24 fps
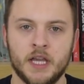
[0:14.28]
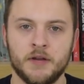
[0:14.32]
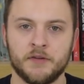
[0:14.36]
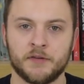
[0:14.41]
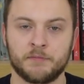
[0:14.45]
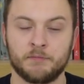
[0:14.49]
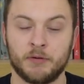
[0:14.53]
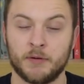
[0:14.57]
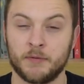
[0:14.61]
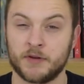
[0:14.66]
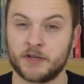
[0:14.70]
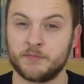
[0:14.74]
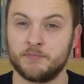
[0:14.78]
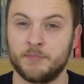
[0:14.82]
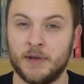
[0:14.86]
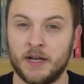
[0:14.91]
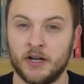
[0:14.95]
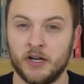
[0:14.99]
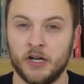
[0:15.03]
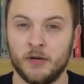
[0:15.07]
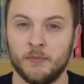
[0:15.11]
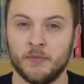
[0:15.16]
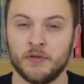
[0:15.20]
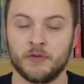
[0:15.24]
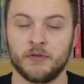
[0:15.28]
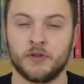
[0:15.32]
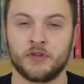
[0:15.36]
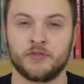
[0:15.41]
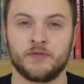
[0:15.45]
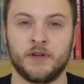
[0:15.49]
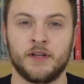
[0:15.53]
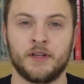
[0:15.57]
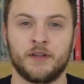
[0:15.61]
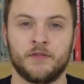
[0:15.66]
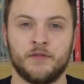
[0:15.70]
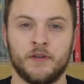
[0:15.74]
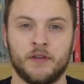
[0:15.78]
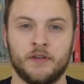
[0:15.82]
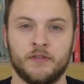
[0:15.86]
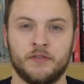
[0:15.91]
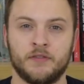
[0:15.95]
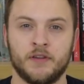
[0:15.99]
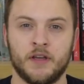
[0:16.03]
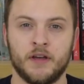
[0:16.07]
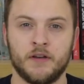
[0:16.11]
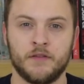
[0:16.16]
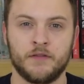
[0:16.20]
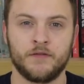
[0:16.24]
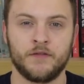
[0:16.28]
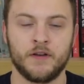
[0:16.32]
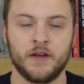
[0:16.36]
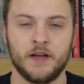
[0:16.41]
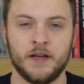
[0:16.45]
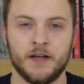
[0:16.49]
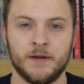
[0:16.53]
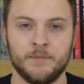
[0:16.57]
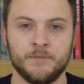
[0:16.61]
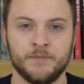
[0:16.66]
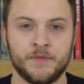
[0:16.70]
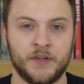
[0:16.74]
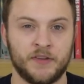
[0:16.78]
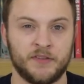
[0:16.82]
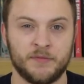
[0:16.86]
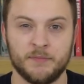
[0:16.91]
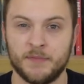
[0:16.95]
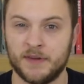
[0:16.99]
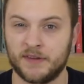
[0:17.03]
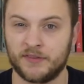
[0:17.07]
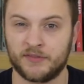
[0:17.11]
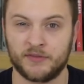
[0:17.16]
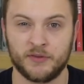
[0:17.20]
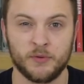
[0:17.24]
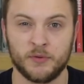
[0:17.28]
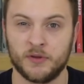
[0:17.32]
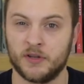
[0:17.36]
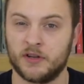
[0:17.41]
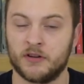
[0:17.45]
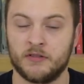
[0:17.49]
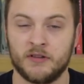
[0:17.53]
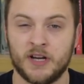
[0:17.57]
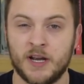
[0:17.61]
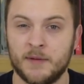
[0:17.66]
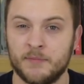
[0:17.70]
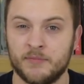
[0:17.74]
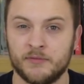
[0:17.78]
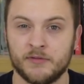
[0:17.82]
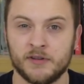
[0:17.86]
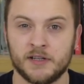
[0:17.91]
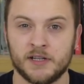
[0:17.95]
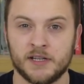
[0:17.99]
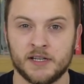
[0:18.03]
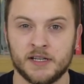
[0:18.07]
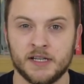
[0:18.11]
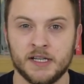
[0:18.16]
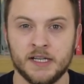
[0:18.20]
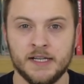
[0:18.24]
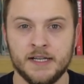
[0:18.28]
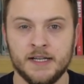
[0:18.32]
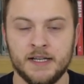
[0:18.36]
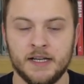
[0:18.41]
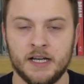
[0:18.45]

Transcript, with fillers: he was pretty much bang on with all the transfer stuff, um, dismissed all the crap really.